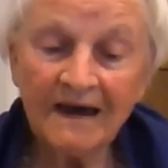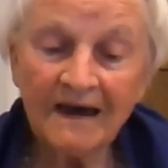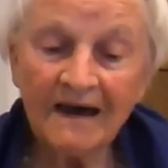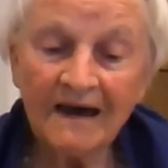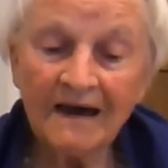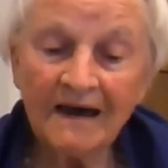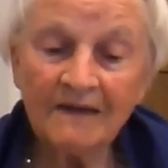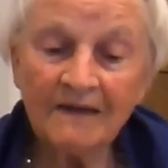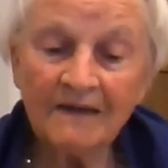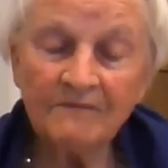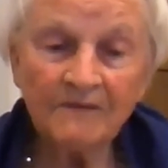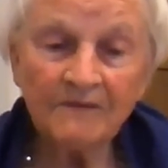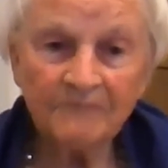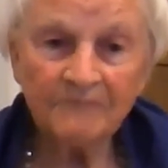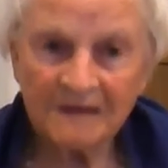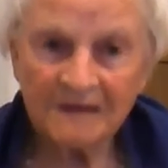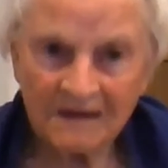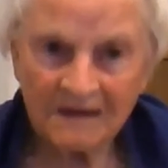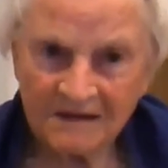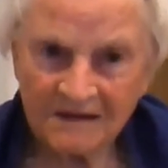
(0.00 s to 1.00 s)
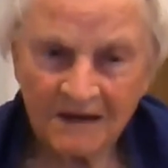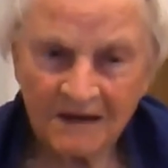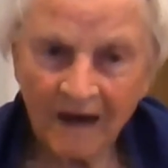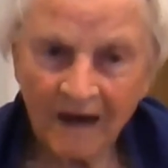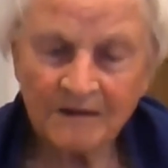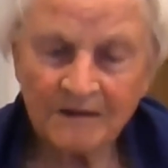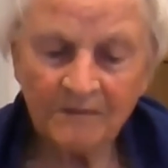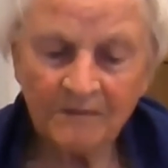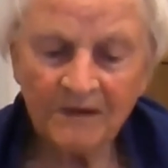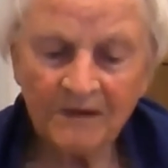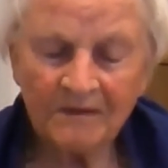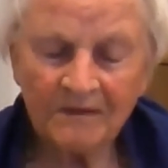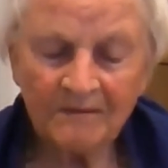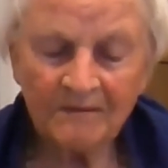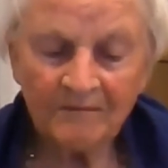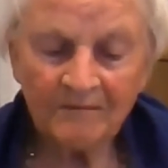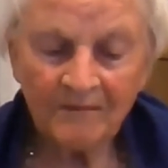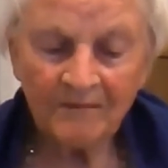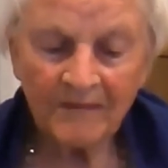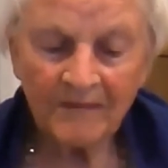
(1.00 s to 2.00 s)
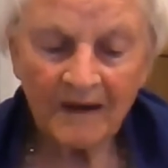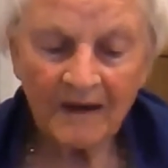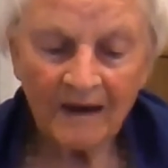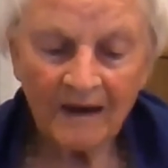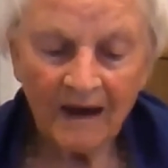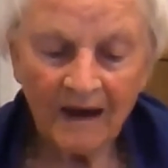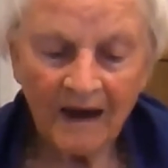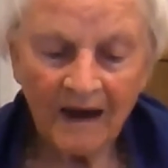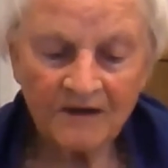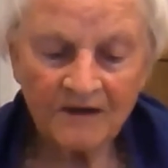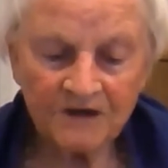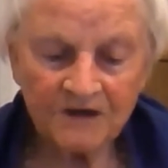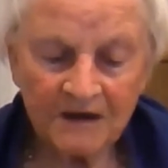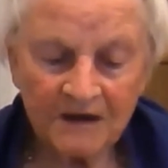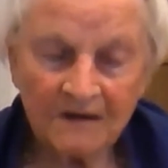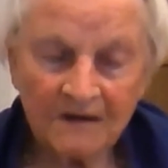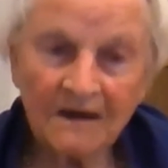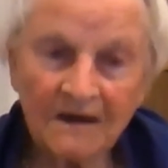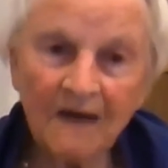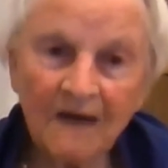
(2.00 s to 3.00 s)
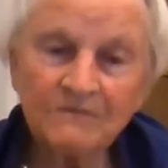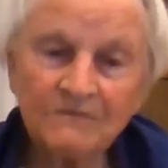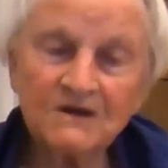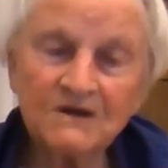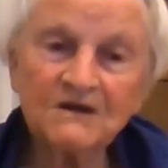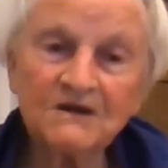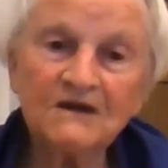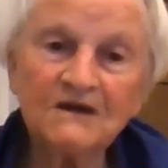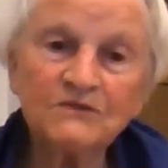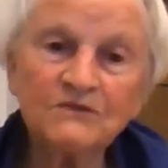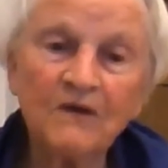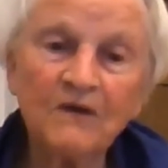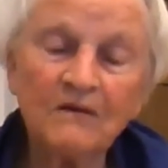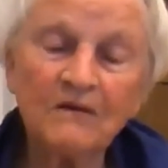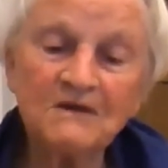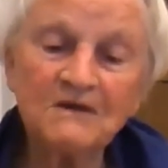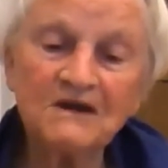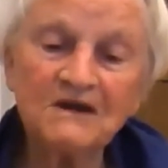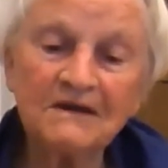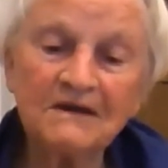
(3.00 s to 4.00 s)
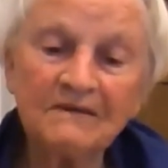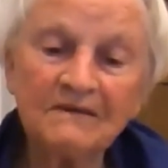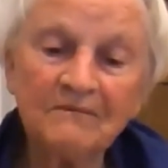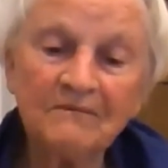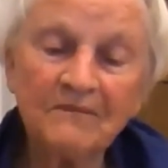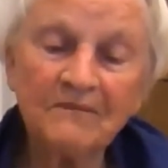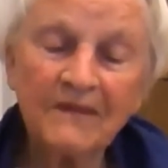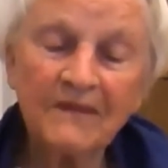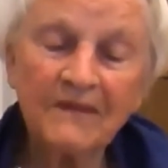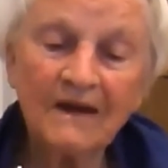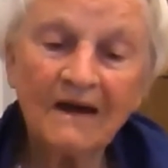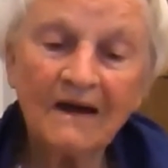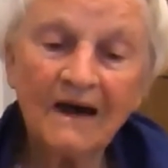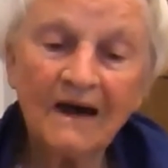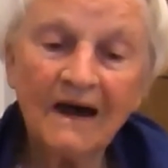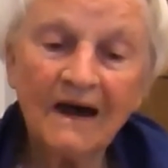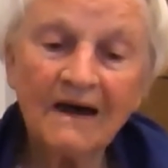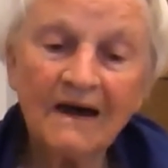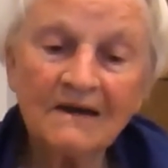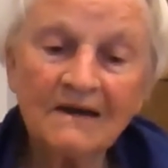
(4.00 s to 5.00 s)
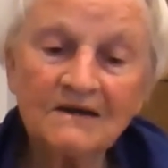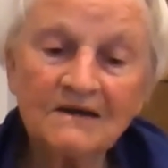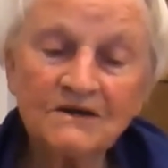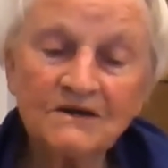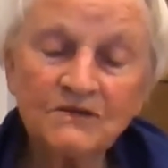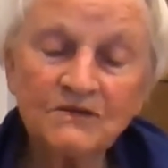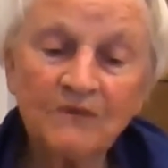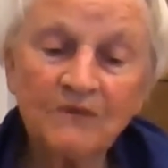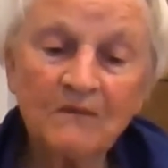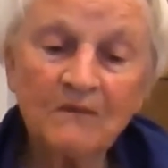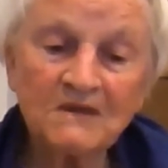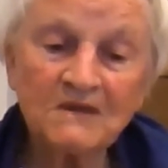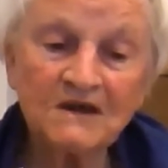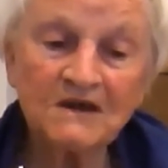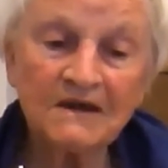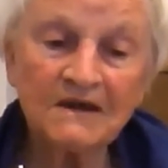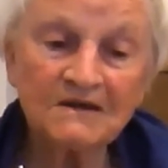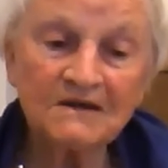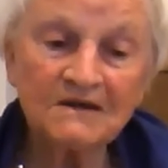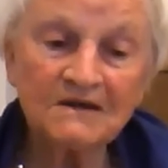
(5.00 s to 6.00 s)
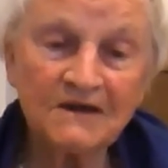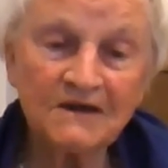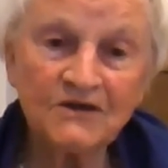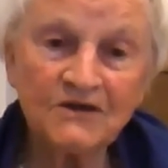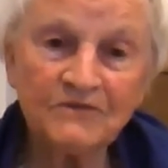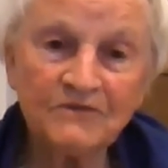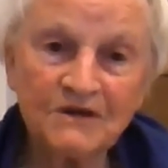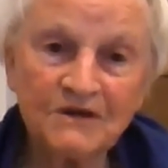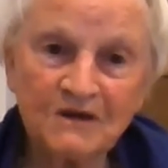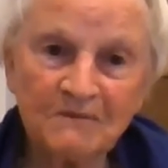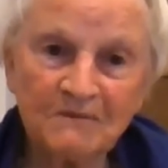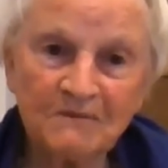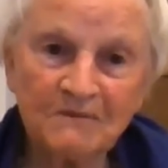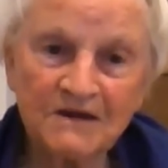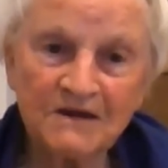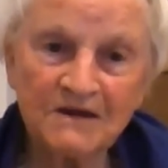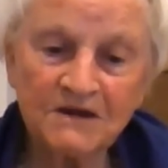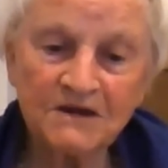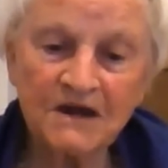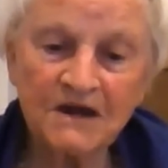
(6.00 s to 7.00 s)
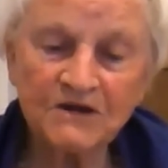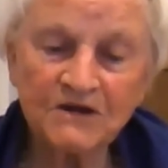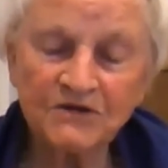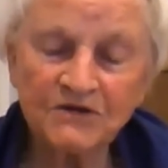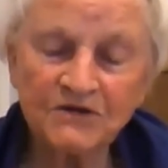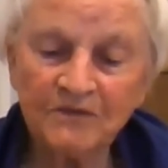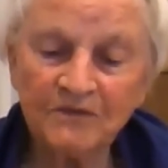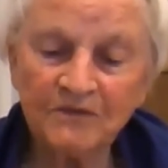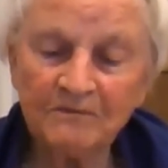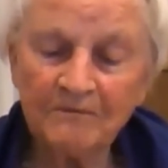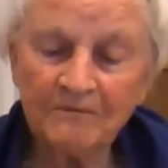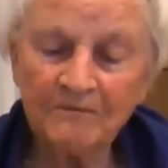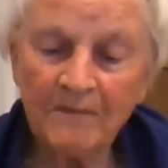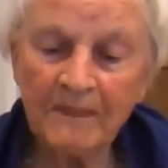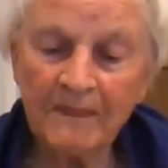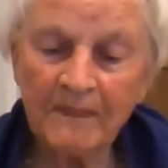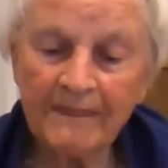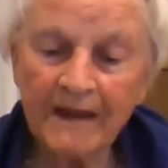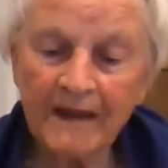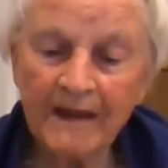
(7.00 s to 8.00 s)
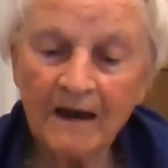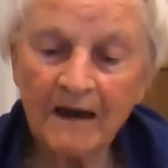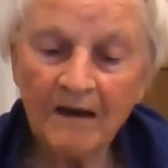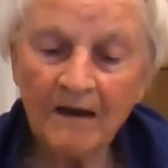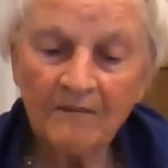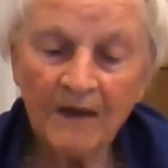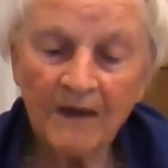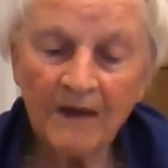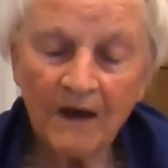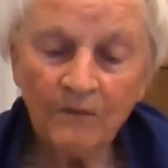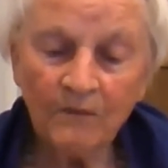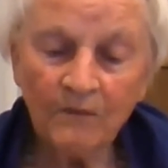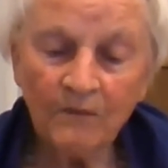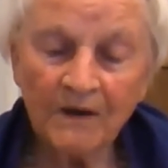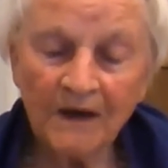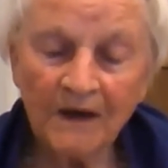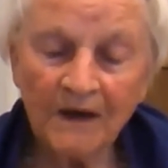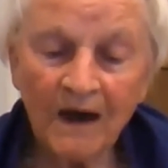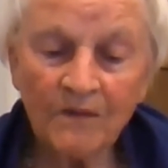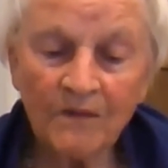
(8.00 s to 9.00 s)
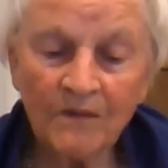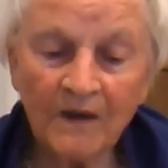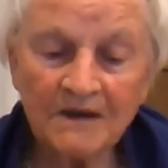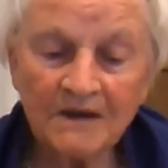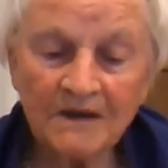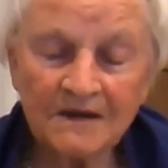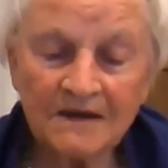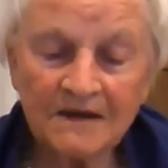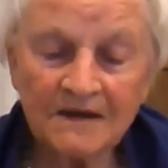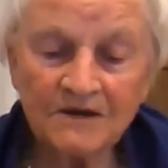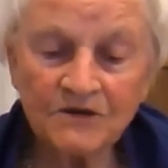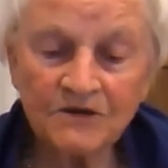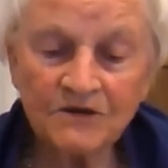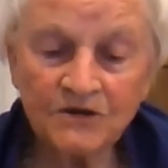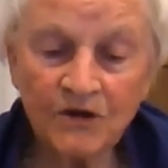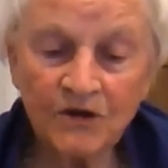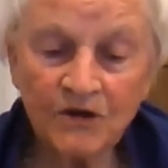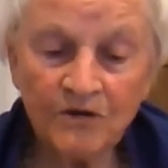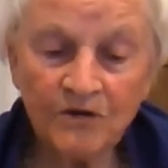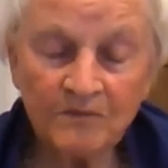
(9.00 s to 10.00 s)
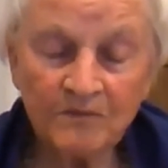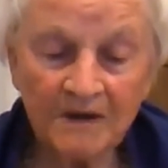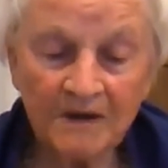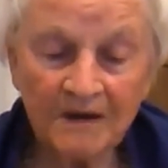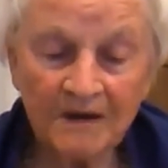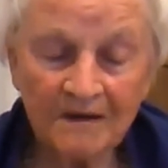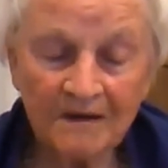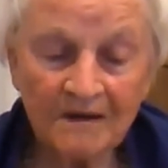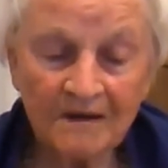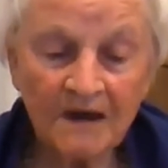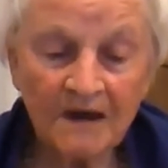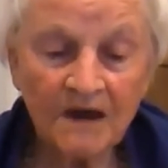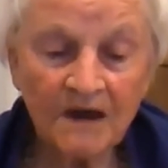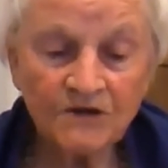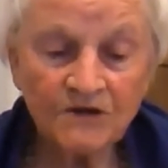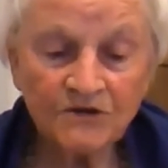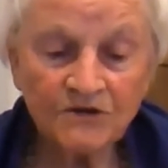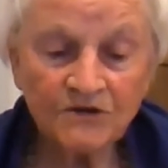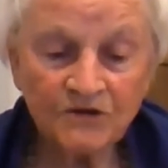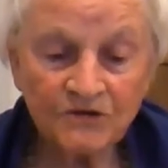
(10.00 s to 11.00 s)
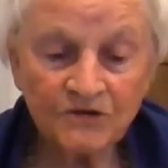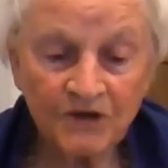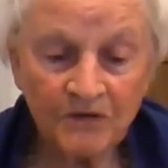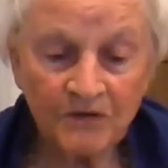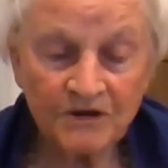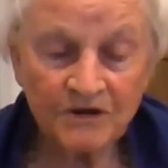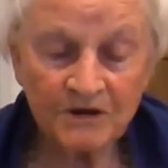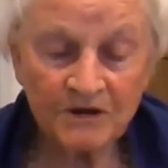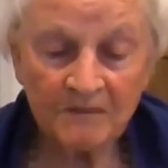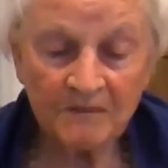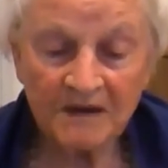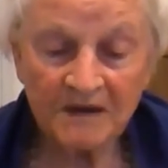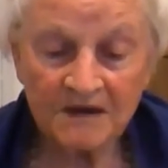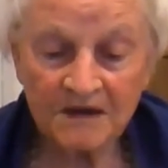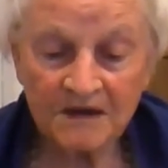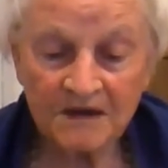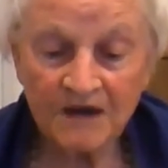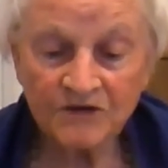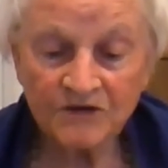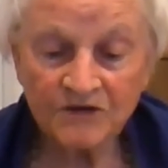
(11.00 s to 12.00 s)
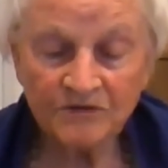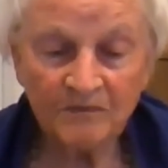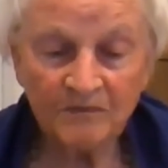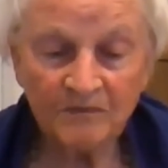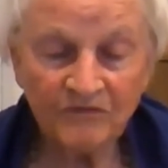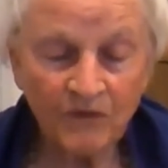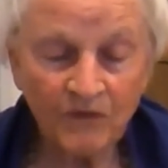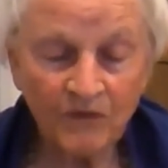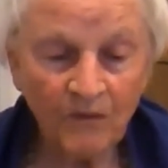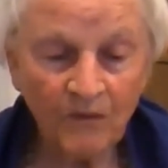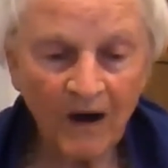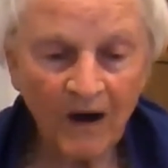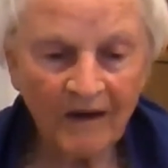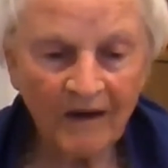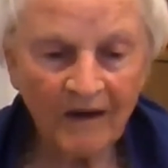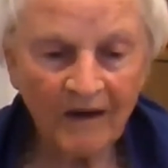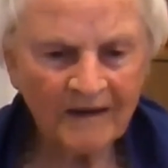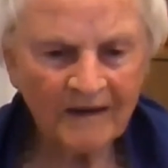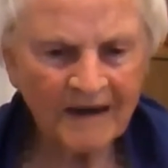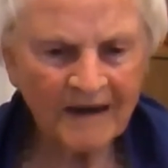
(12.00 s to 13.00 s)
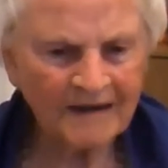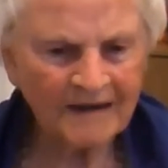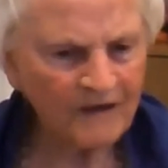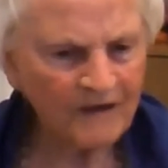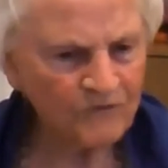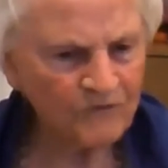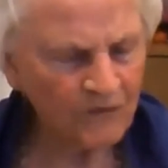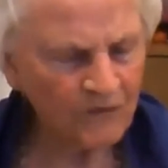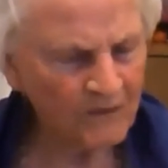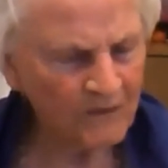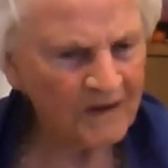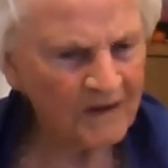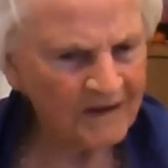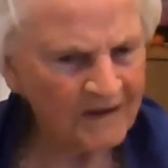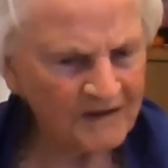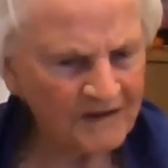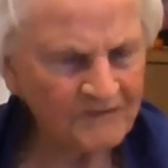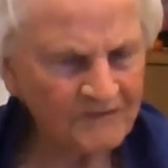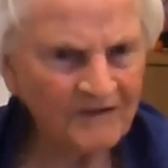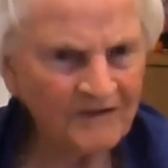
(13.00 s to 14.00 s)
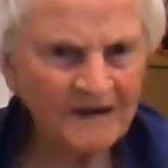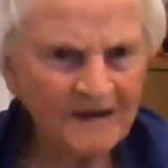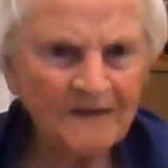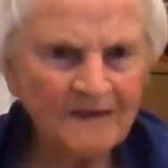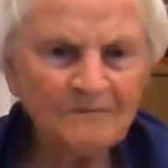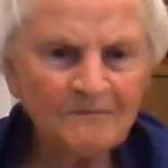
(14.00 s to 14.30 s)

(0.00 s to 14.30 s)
but excitable, and she had come to see Swamiji, and Swamiji had sent her into the meditation room. When I went, he just told me to just go into the meditation room for a while, and I thought, well, that's funny,